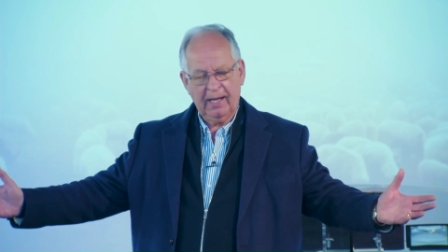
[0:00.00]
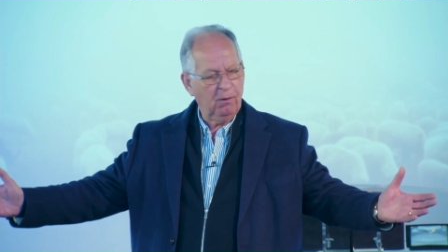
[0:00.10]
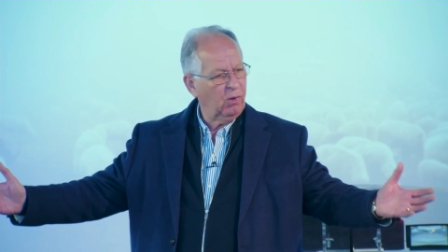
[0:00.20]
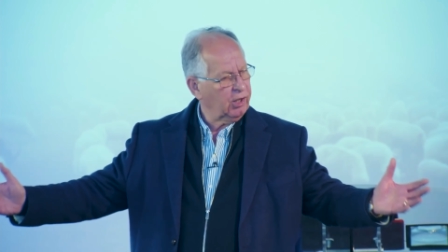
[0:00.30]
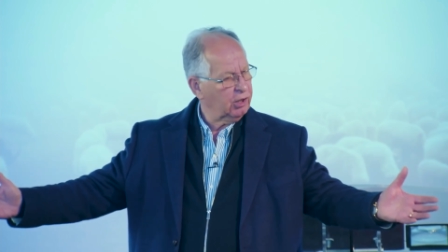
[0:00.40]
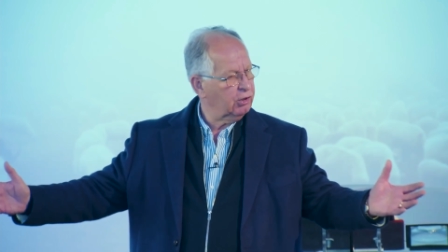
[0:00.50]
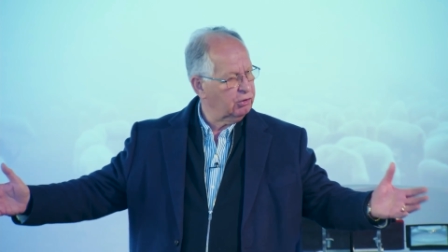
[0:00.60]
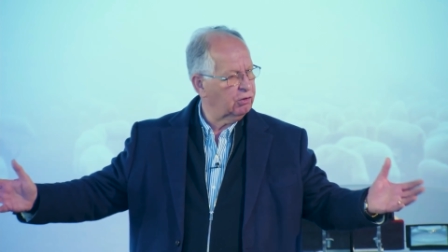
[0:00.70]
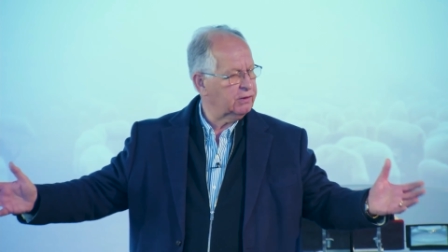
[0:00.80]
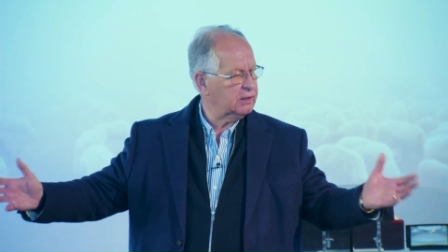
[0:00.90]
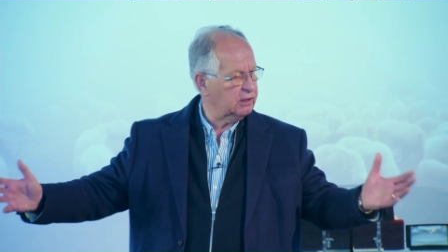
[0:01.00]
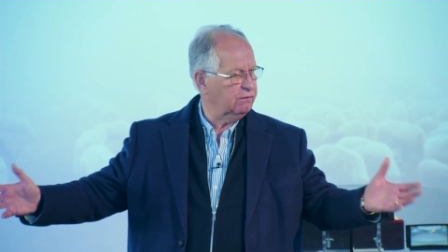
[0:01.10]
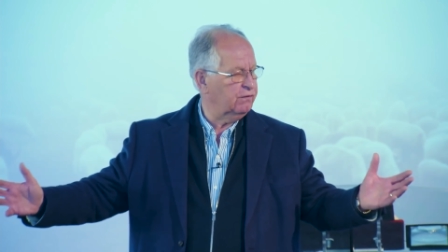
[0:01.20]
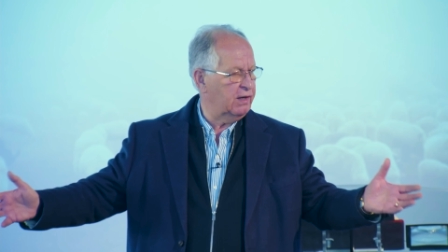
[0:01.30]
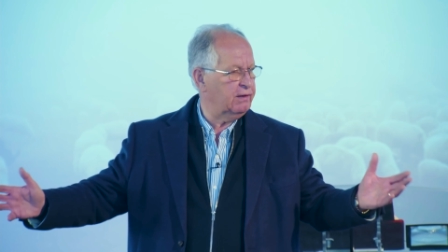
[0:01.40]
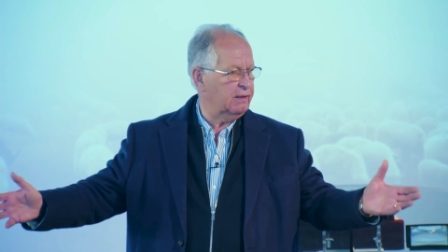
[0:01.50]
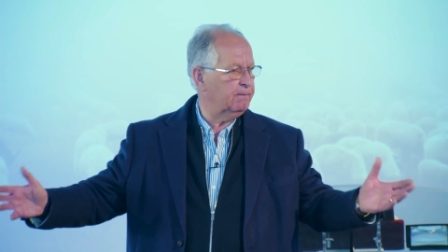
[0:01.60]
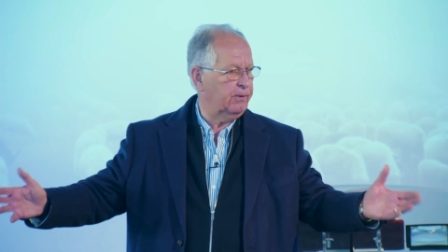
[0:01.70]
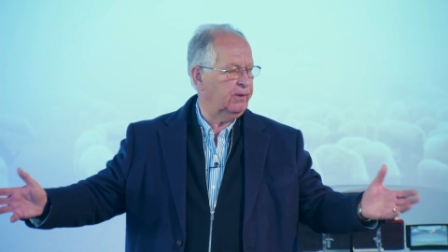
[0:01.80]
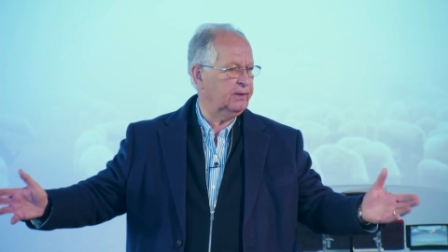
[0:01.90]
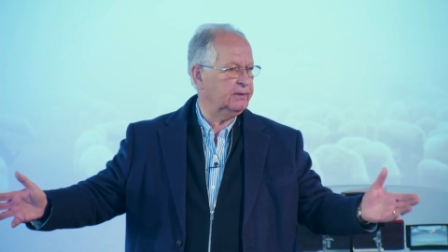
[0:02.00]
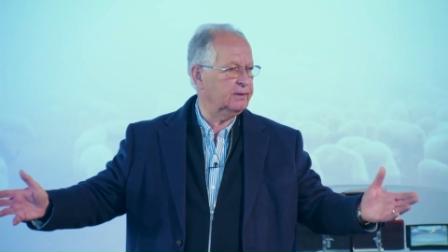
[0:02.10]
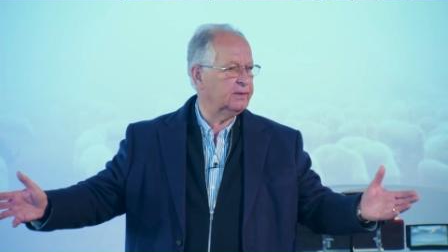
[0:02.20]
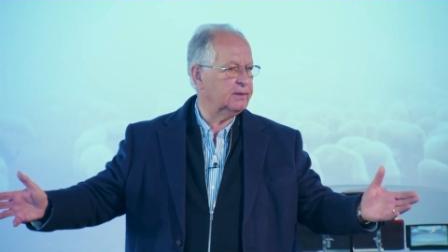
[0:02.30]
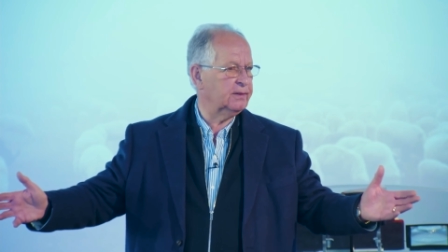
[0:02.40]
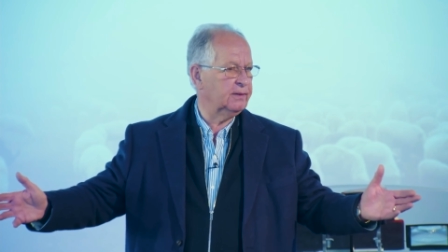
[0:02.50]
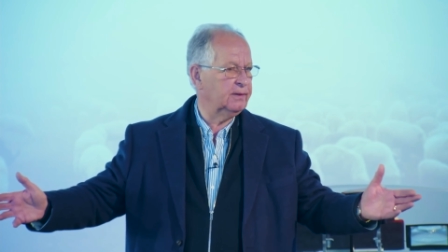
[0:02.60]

I want you to know this is very important.